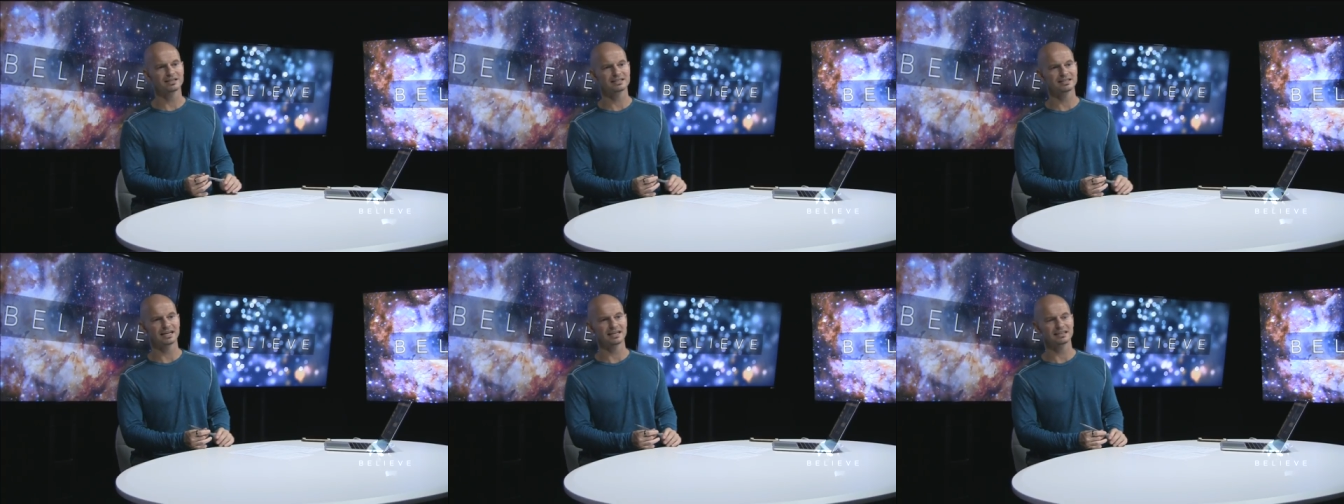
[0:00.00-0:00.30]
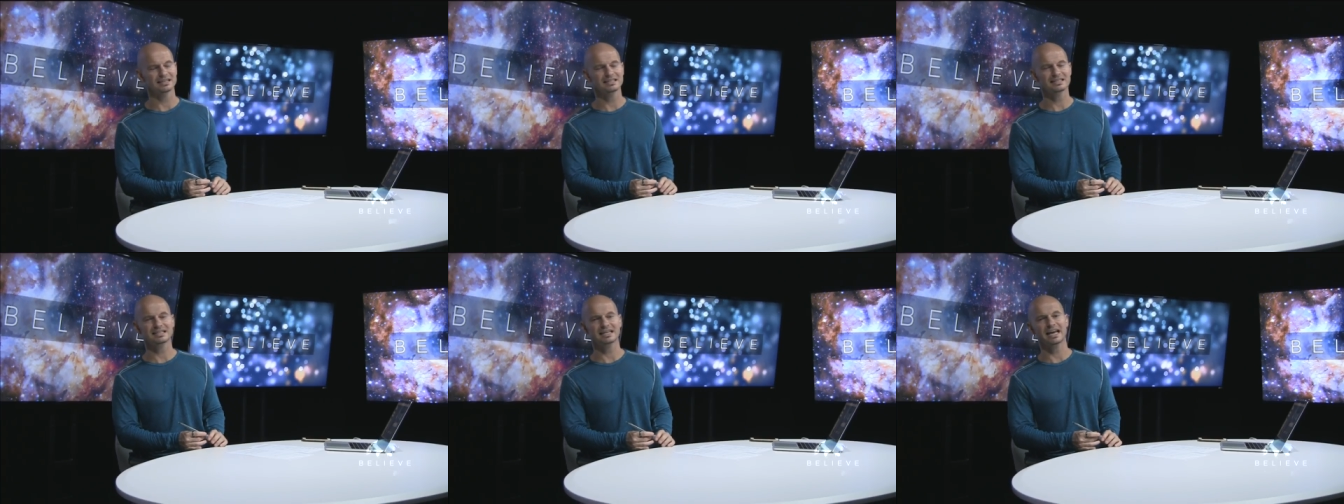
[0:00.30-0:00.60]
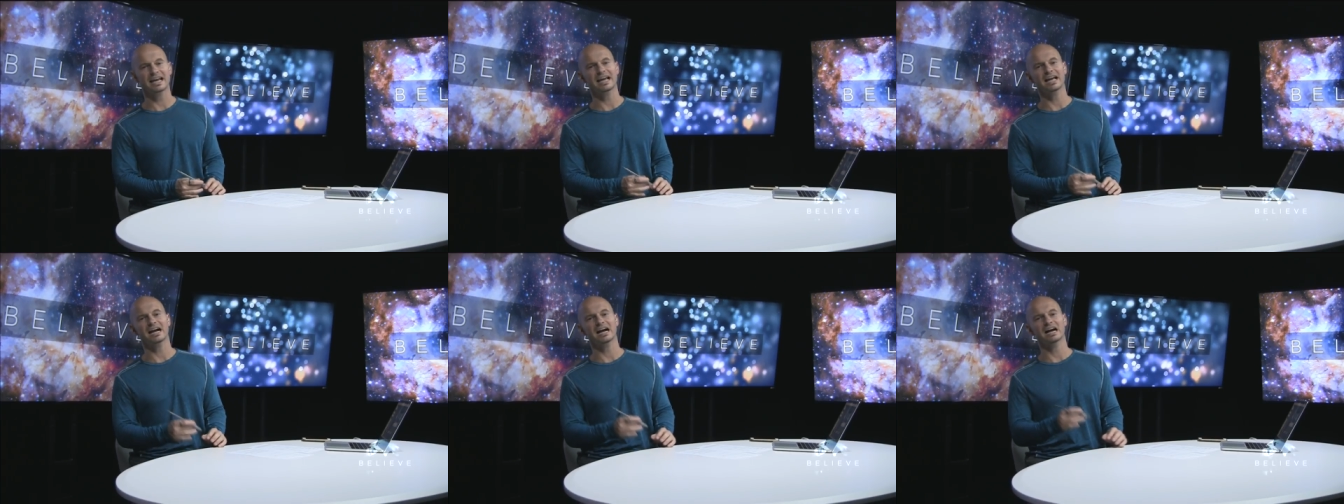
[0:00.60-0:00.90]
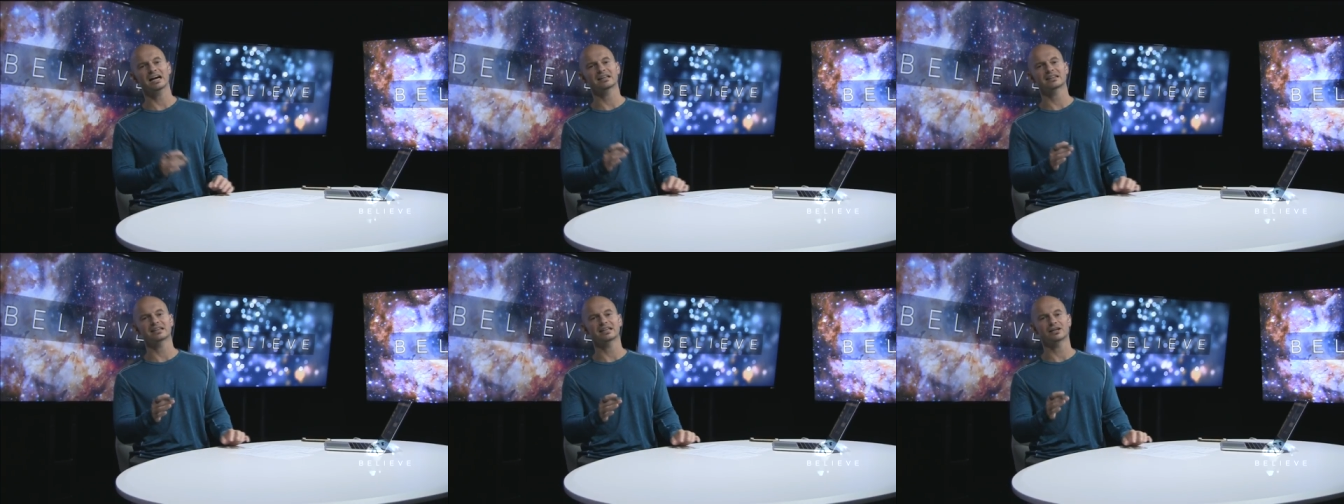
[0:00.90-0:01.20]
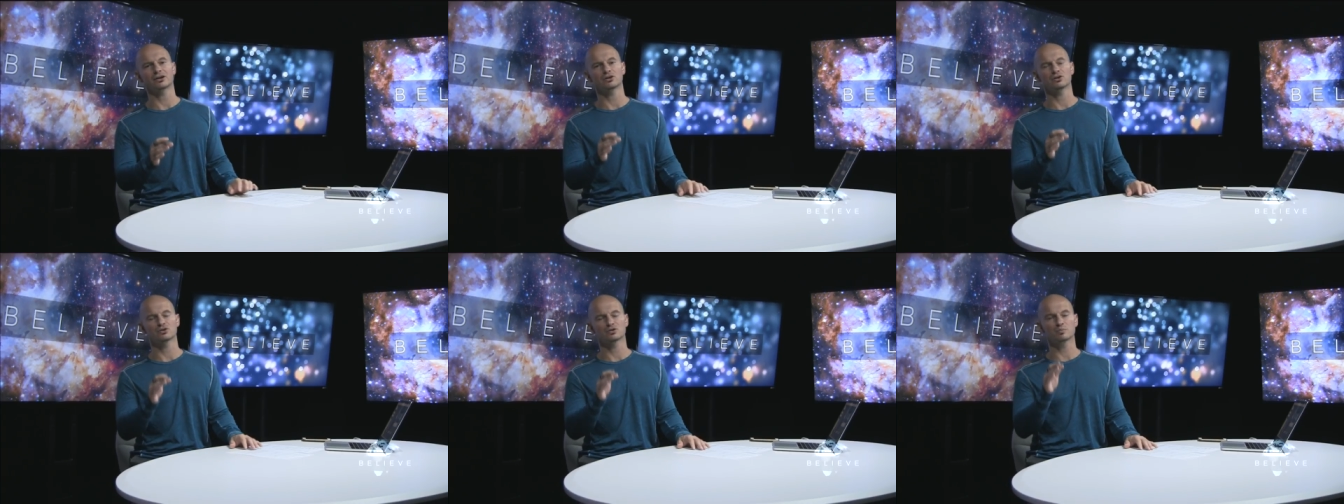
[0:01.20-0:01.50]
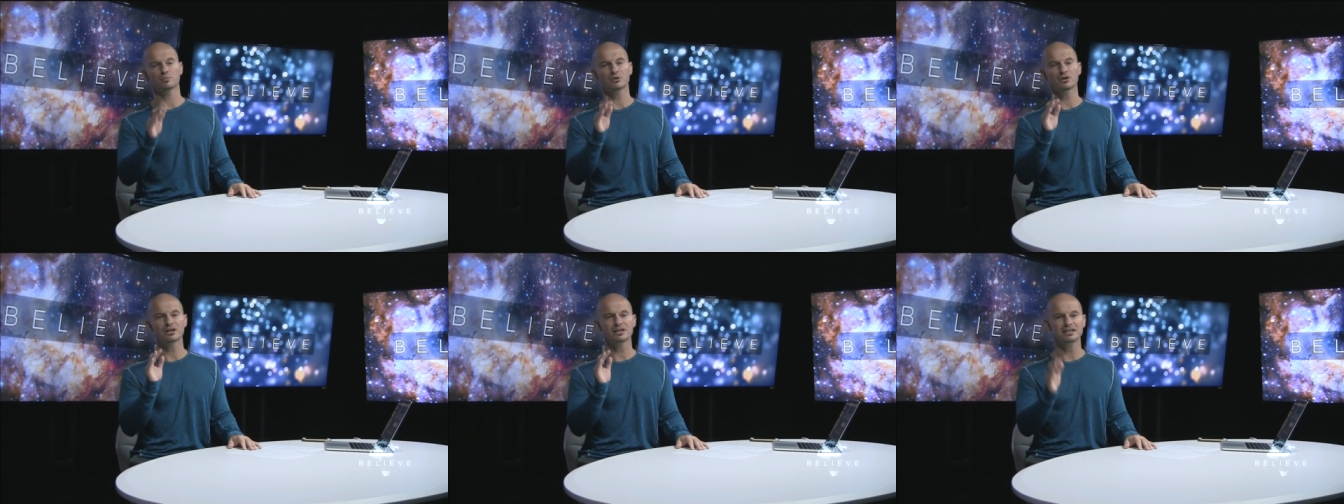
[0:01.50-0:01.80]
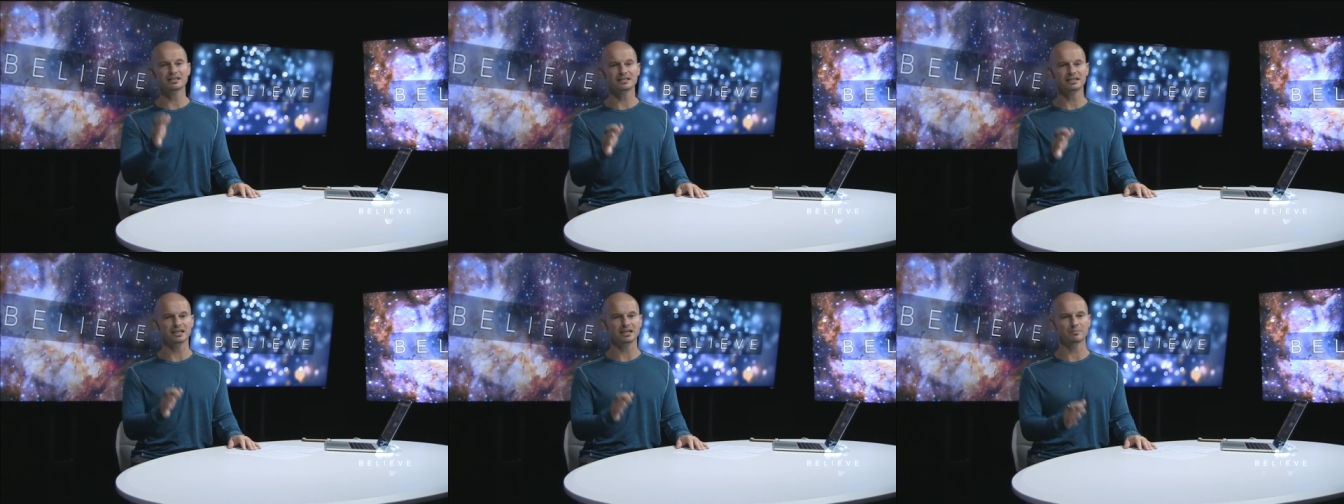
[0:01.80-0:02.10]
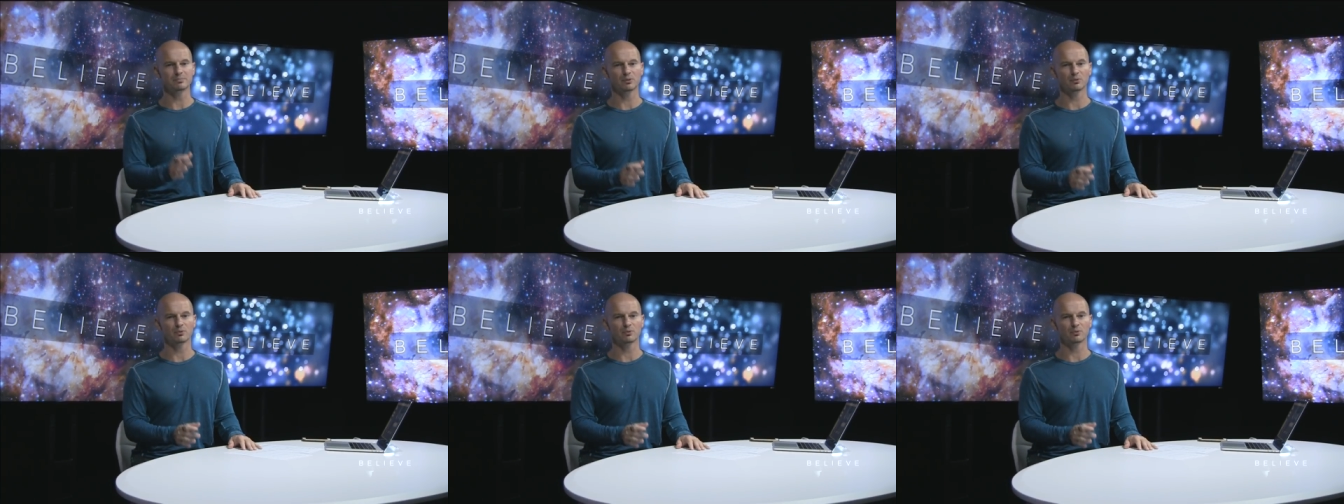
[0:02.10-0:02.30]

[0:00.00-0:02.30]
is that this AI thing goes pretty deep,